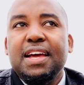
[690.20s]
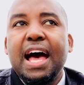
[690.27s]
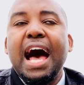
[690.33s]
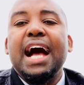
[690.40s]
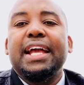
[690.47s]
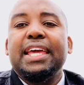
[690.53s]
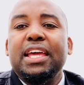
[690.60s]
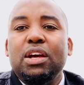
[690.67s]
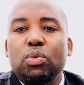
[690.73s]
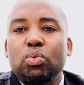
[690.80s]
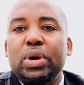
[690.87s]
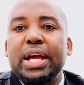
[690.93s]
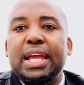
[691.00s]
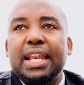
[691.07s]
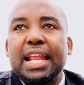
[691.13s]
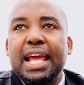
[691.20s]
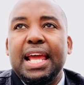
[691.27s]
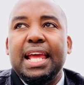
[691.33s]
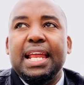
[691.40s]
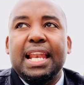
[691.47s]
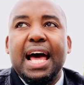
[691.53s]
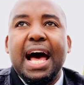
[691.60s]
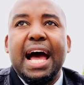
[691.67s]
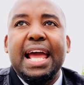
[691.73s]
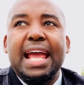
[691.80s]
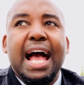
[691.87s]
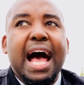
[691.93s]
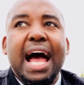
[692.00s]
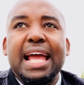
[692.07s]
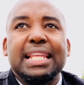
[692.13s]
I can't wait. And
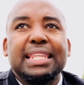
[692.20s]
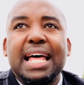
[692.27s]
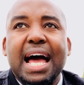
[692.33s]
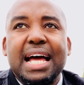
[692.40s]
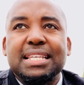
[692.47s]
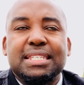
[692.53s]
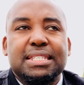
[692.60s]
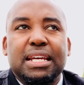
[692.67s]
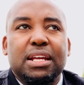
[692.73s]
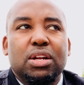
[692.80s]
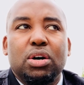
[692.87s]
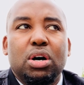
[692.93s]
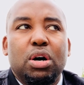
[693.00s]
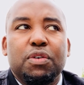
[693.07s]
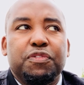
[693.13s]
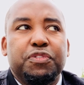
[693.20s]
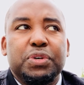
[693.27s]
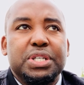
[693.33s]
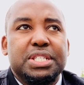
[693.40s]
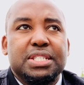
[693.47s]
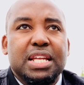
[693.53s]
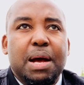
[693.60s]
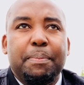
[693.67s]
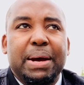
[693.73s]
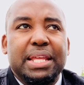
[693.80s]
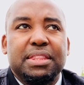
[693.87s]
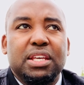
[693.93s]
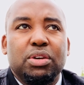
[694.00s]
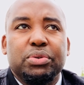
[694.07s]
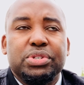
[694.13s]
I lasted on food stamp, I
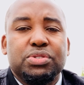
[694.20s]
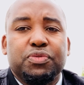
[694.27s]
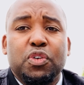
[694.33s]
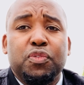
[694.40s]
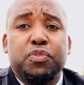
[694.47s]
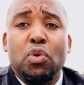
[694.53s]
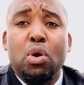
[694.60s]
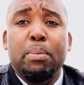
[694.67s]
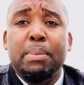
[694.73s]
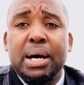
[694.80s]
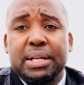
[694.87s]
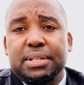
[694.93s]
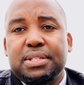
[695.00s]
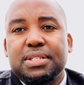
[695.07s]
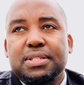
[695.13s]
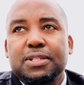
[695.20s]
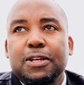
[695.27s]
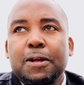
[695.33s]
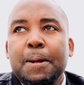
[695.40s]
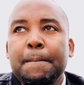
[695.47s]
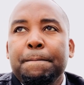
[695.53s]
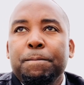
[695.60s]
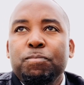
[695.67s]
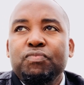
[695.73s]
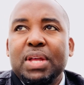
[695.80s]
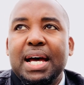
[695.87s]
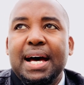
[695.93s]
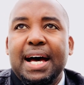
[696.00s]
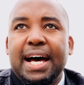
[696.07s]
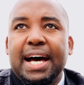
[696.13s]
think it was for 4 months.
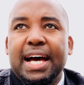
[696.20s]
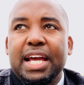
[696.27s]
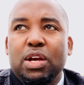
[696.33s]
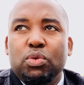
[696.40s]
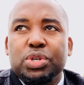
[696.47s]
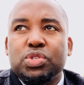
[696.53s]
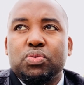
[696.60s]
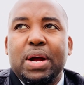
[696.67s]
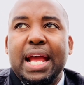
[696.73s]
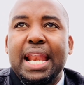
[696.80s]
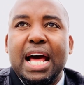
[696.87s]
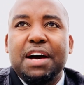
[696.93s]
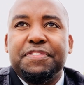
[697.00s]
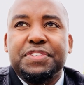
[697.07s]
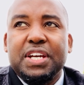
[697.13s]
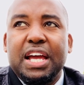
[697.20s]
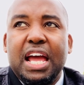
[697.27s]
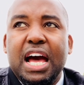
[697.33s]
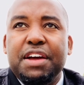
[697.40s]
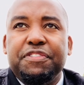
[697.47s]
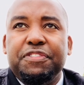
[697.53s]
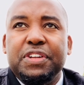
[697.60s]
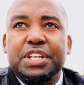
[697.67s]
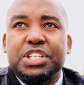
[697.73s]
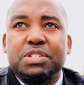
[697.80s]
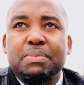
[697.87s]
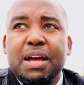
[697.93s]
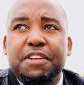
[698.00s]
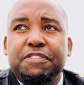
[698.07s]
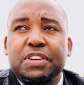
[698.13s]
It was right after I finished
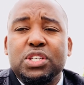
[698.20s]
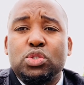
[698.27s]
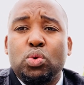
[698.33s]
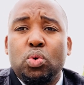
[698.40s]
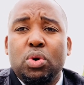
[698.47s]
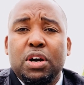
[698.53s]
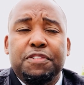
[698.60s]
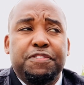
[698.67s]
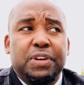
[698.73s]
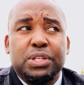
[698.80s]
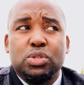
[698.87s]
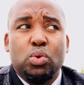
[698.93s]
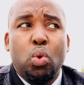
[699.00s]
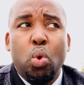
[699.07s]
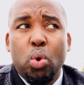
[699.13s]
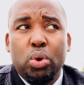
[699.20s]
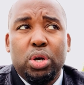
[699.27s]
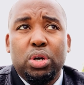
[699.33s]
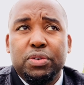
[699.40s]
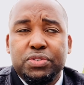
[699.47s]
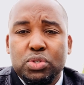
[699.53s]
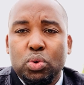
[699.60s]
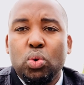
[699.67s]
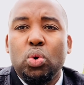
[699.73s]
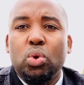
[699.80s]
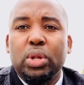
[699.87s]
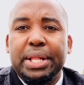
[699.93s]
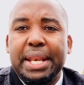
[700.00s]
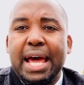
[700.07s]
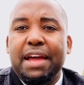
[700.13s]
my first quarter of
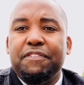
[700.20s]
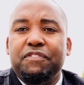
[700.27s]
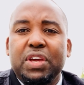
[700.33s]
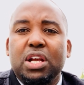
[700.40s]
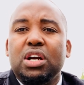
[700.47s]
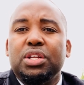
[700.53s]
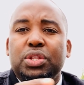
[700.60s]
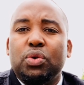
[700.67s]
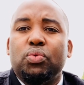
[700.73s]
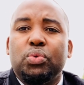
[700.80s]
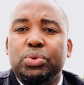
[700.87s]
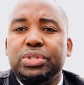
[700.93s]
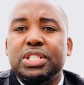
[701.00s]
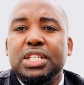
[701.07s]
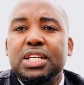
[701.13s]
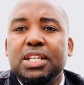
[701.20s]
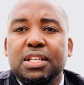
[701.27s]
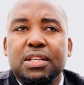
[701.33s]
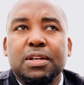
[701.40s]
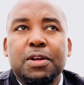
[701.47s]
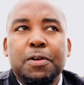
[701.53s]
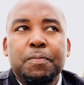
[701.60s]
school and I figured the routine.